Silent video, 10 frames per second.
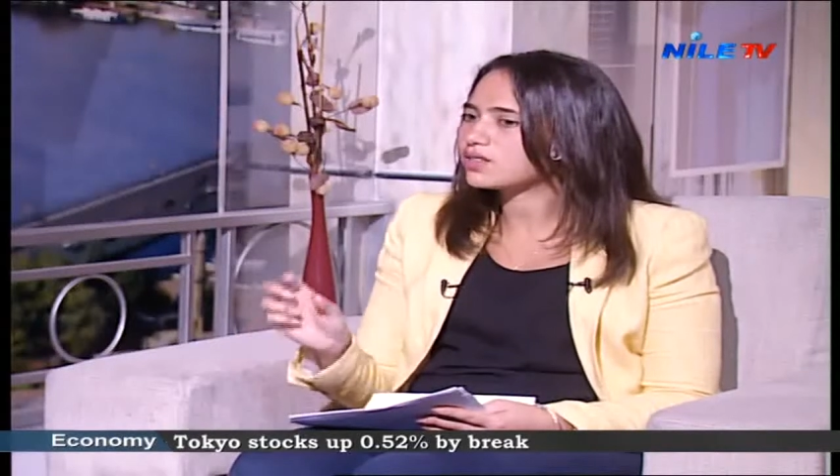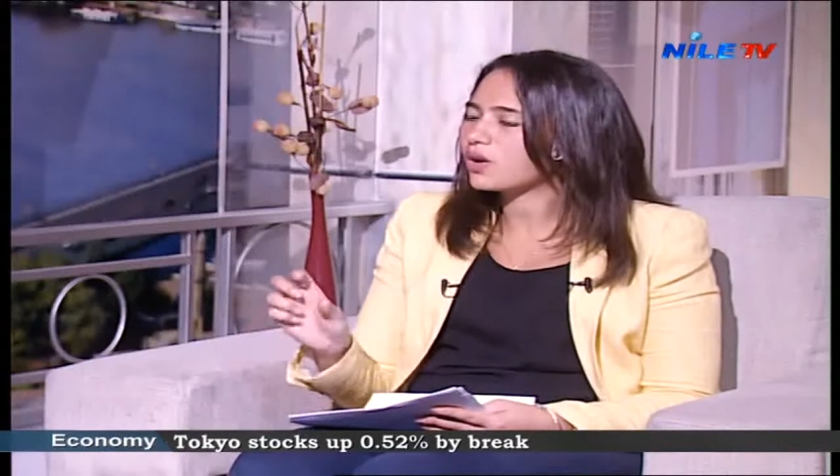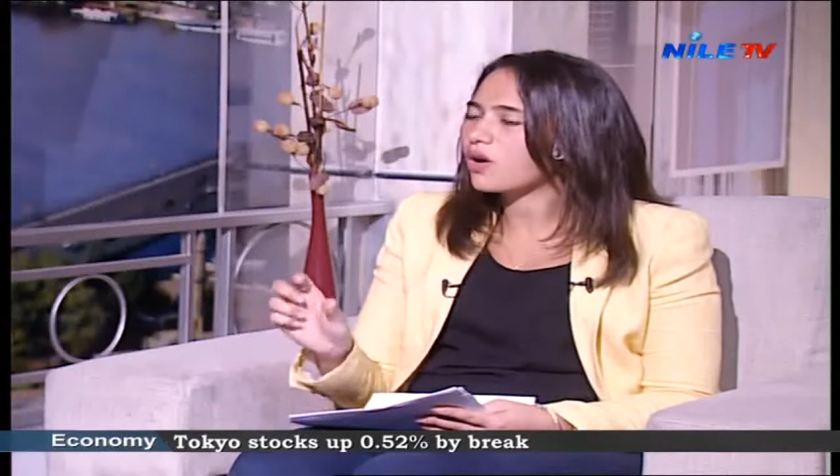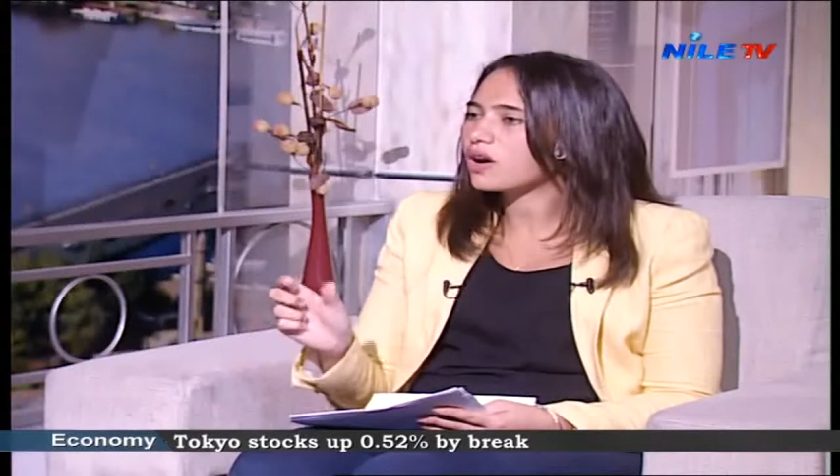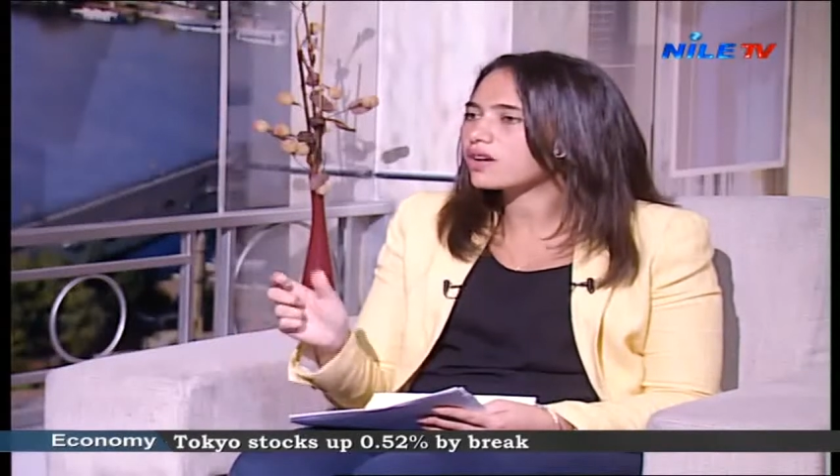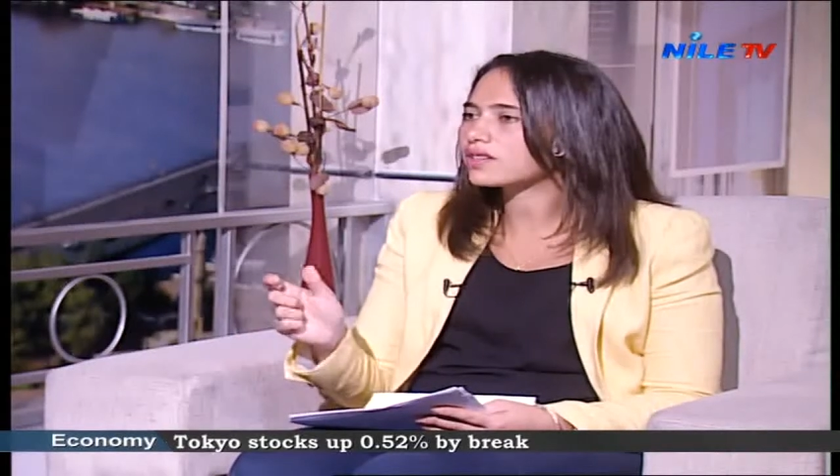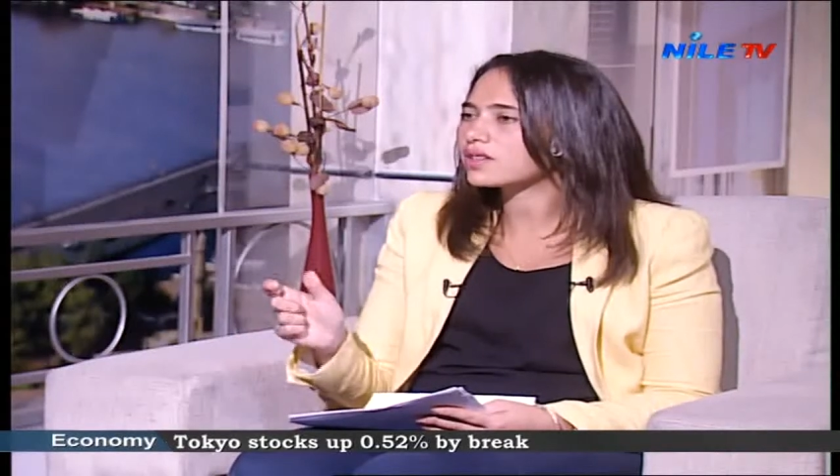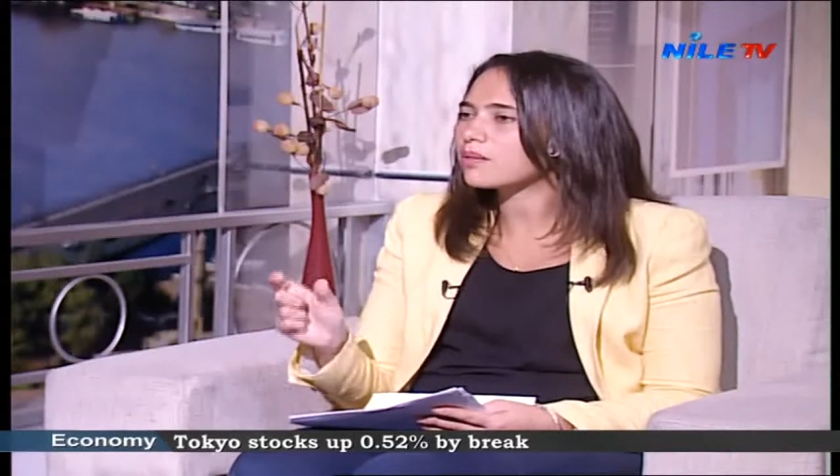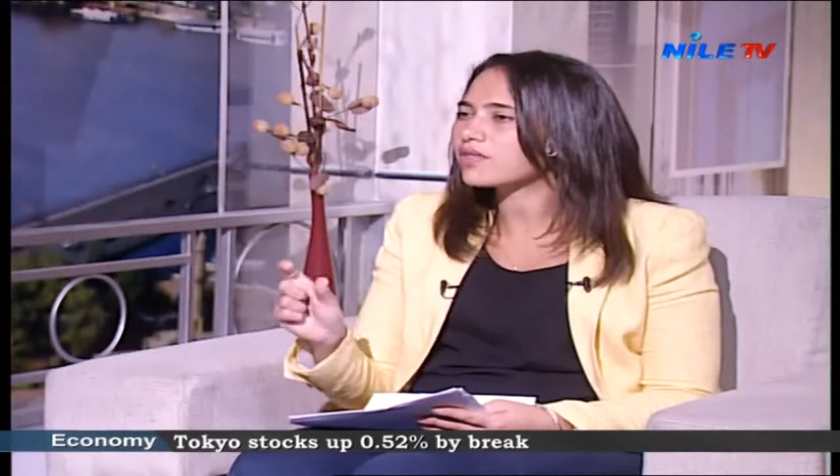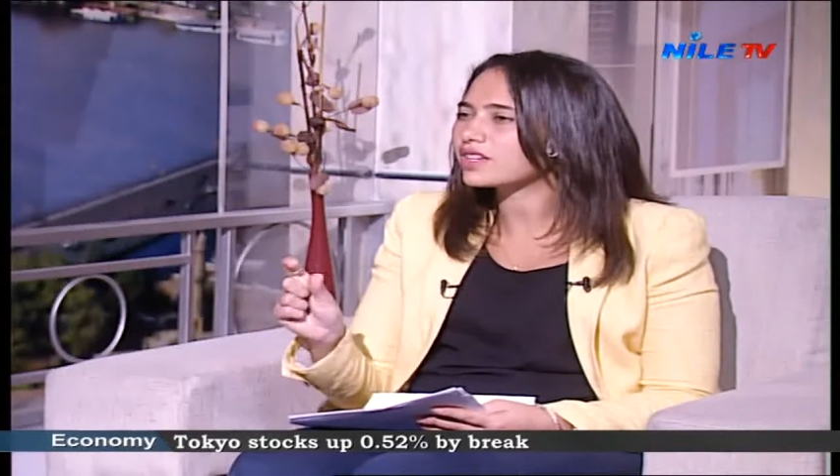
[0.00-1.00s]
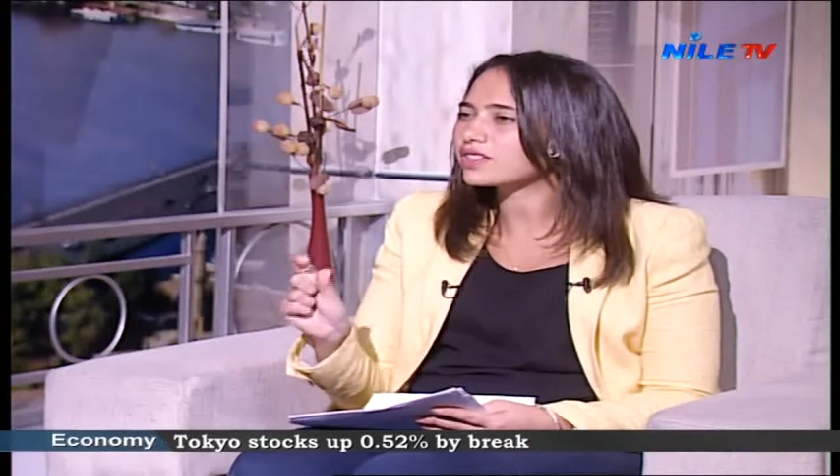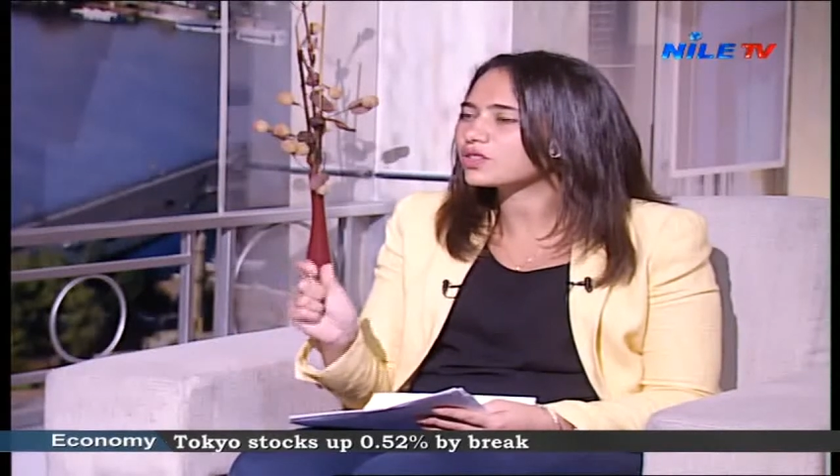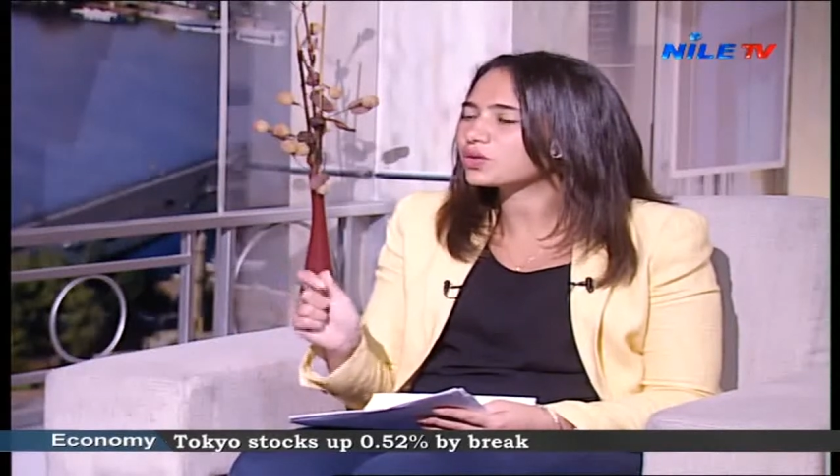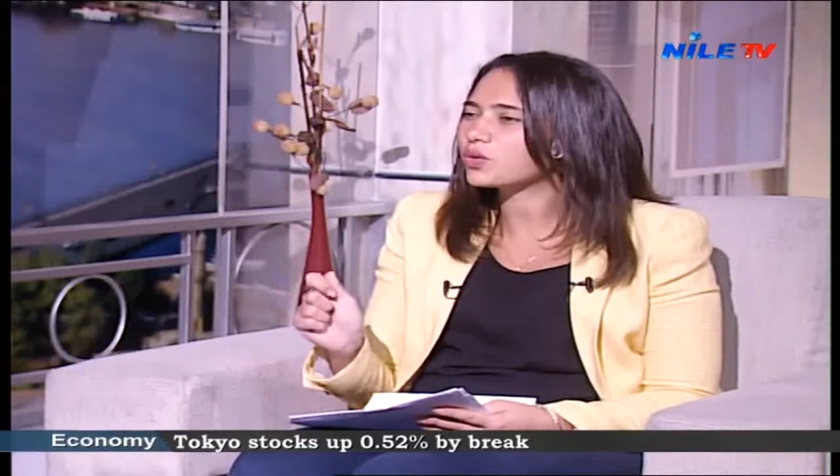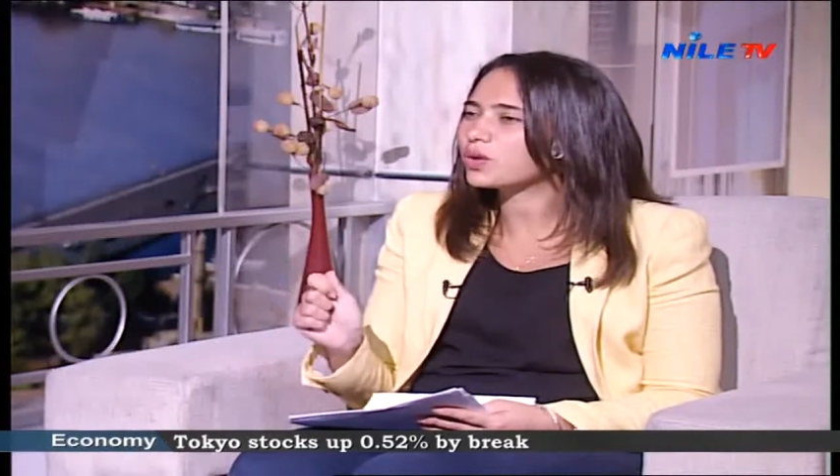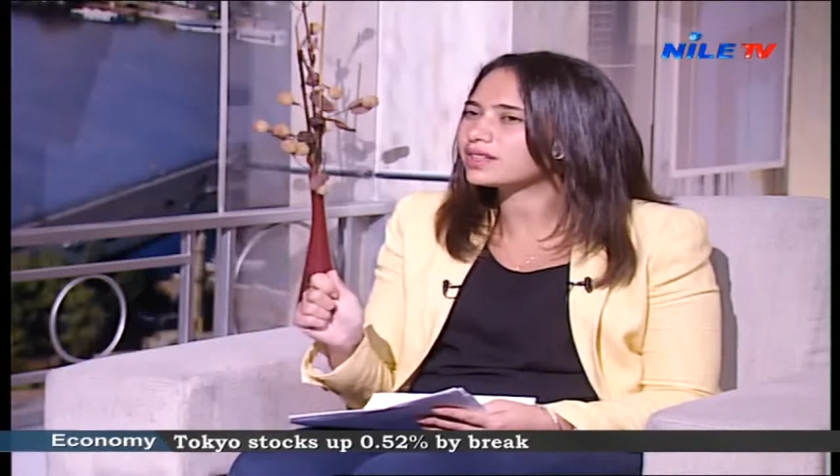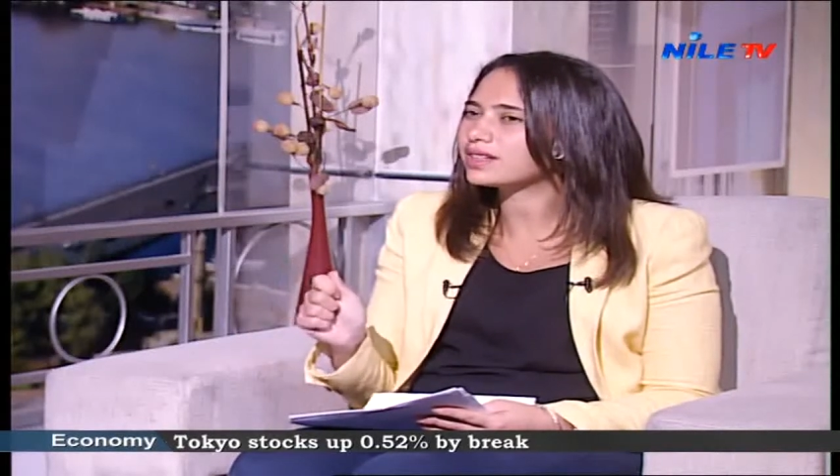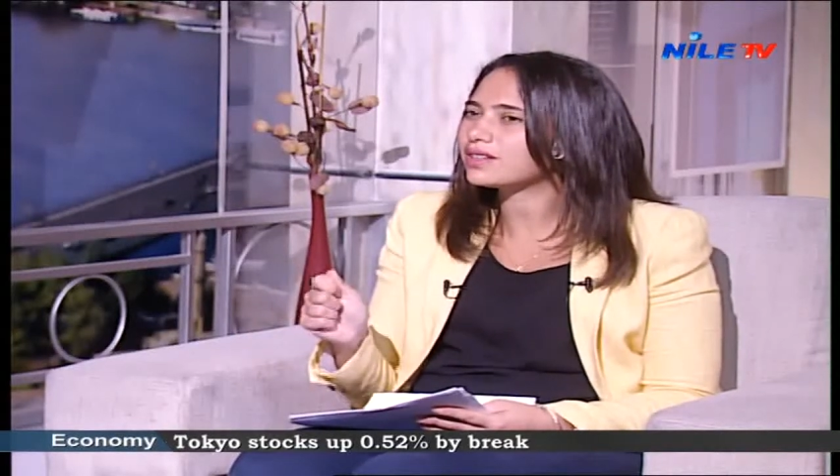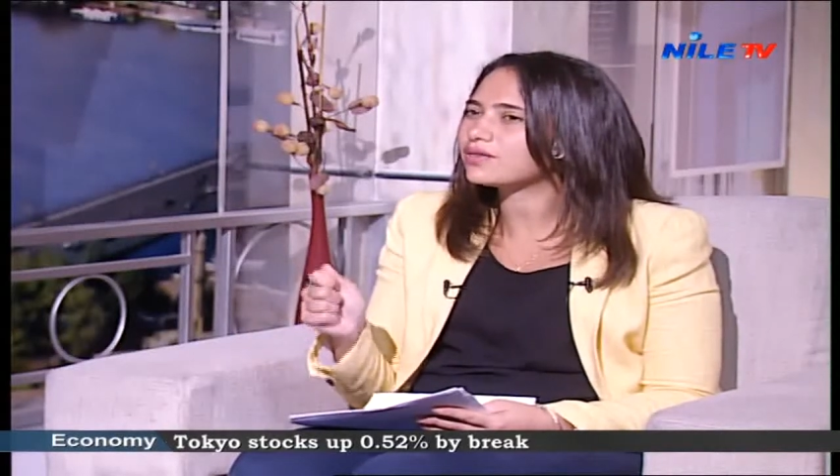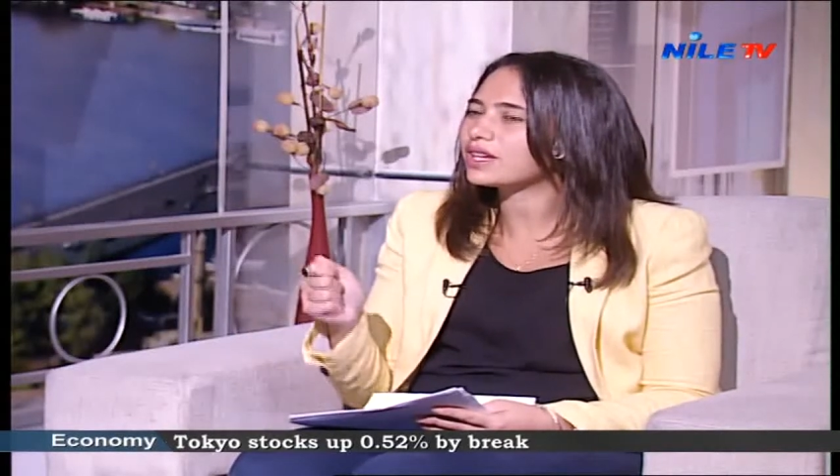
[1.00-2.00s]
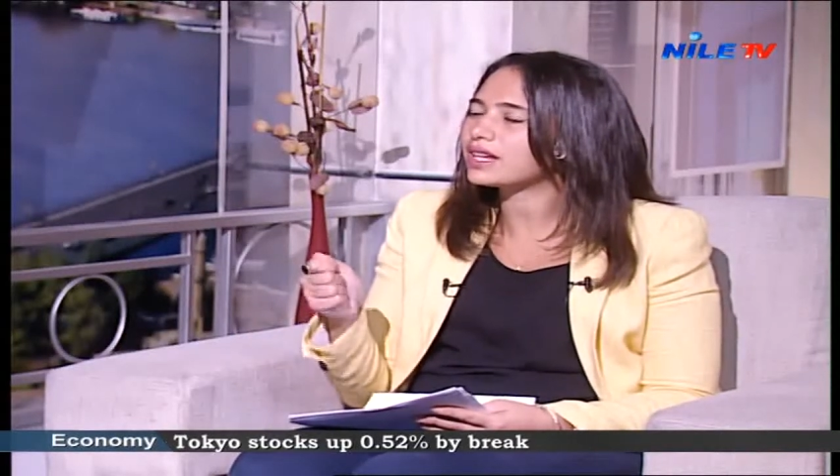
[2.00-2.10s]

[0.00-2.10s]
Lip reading: there are some things that you're going to give